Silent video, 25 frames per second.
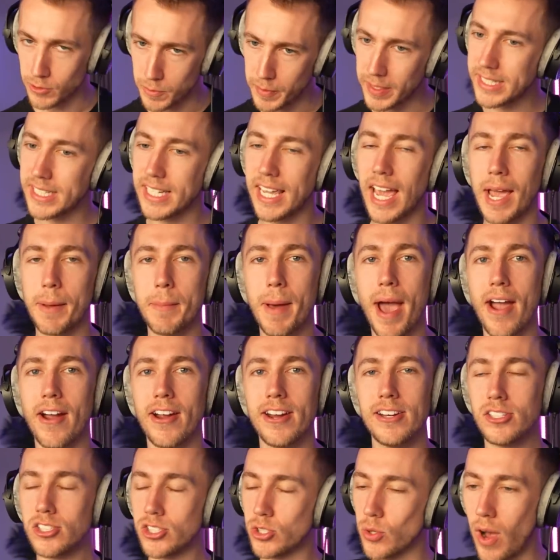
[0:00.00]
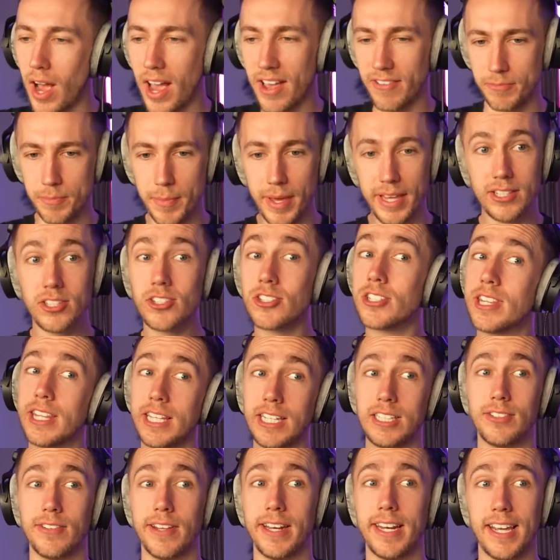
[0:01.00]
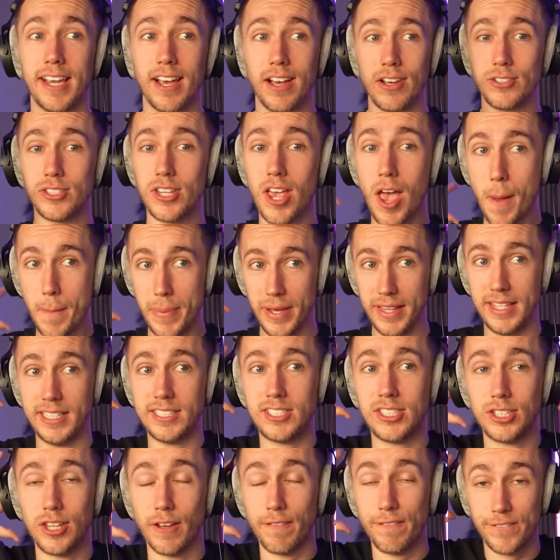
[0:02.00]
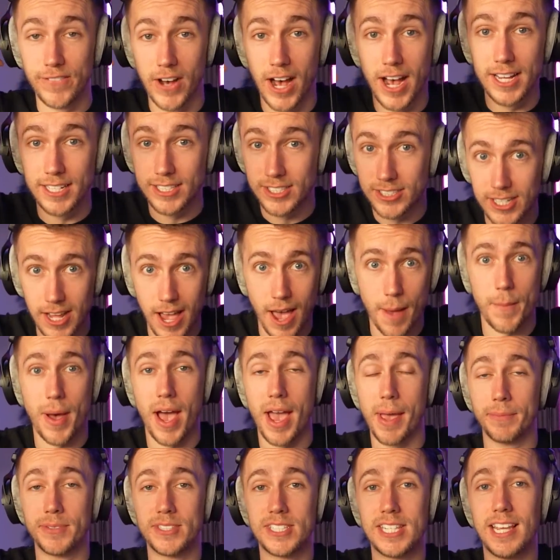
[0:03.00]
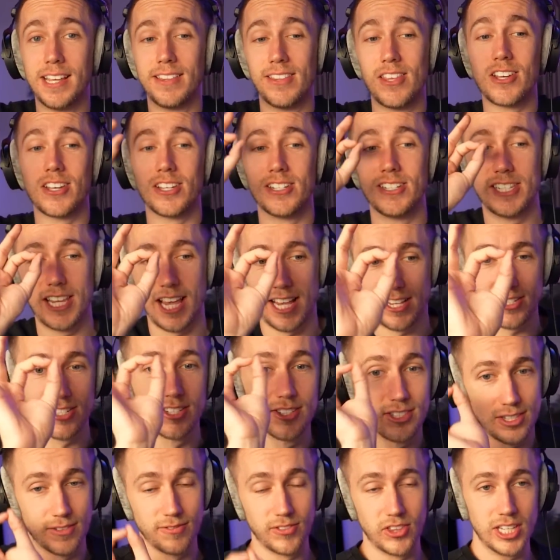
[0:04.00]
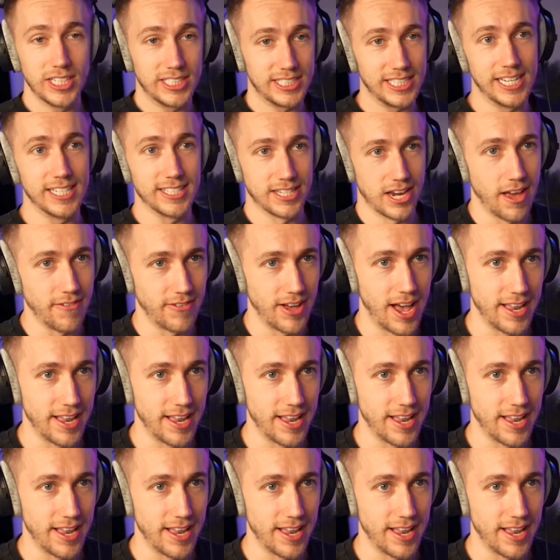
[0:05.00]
was busy getting married, so I have missed these videos, but this is the first time I am seeing the contestants of this year's Love